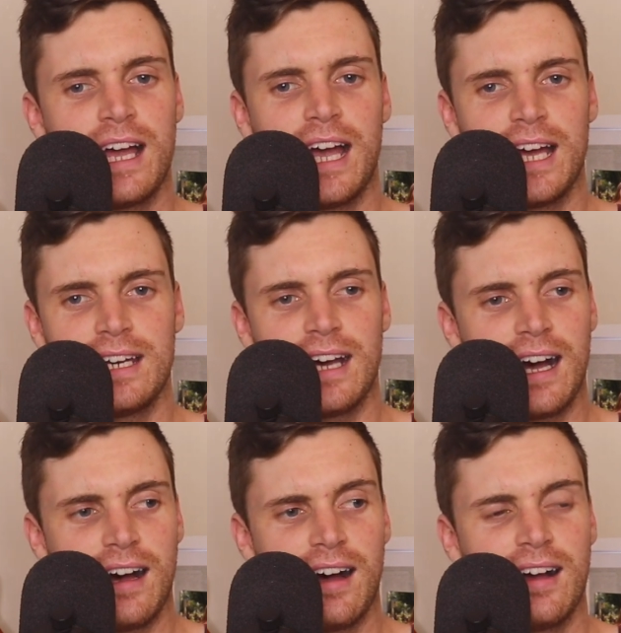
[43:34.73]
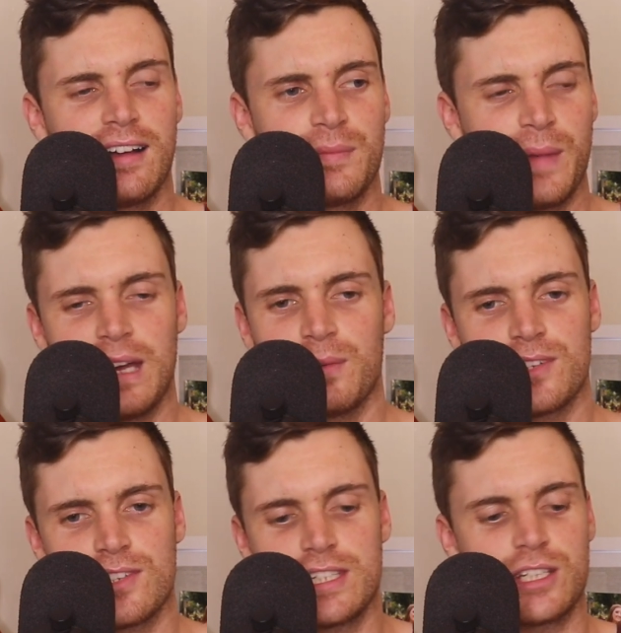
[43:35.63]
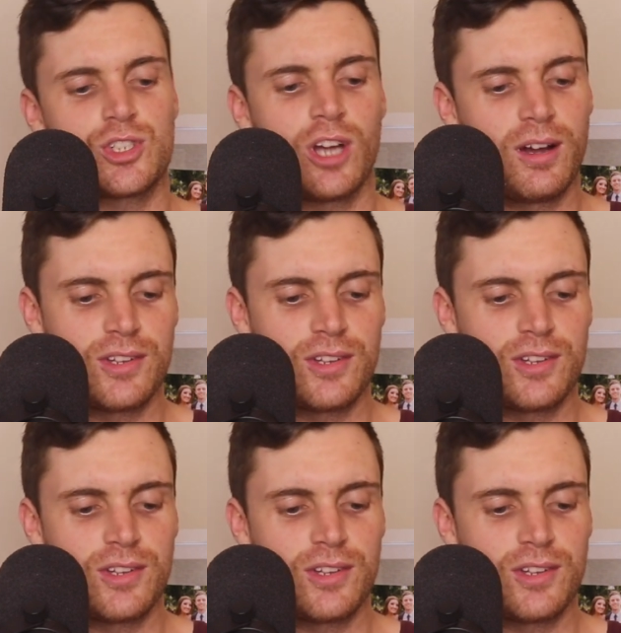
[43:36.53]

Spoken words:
And man, it was a sick show.